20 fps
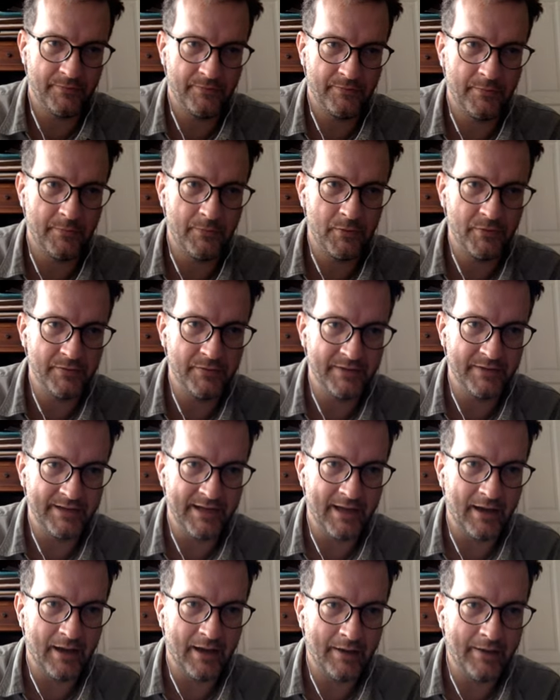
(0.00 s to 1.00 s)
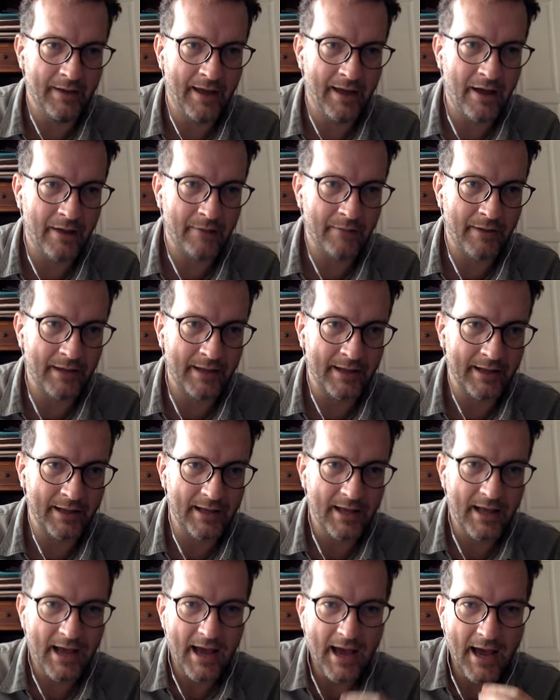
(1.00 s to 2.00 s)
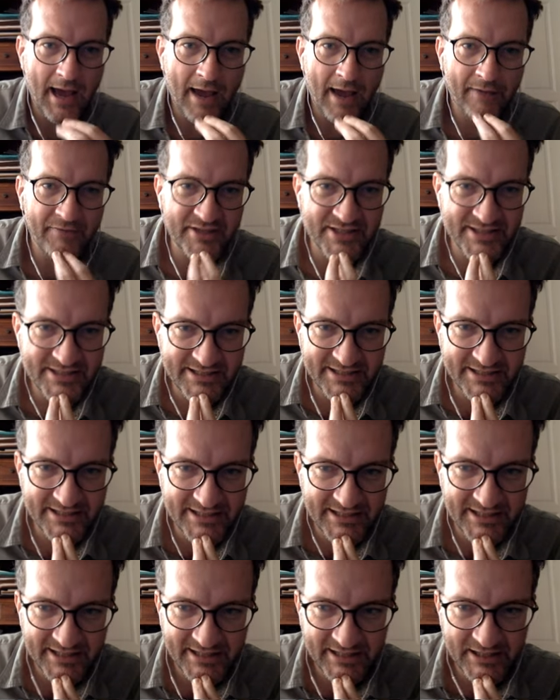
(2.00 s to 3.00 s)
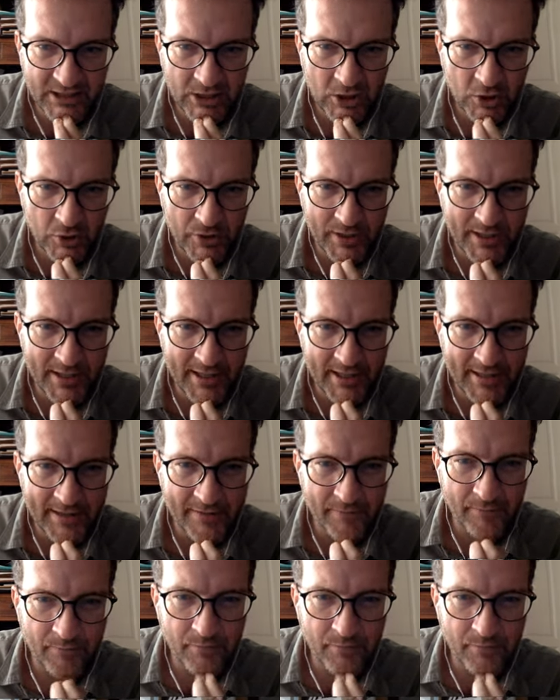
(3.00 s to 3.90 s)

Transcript: movie now, and now I'm like, I have to sit here looking at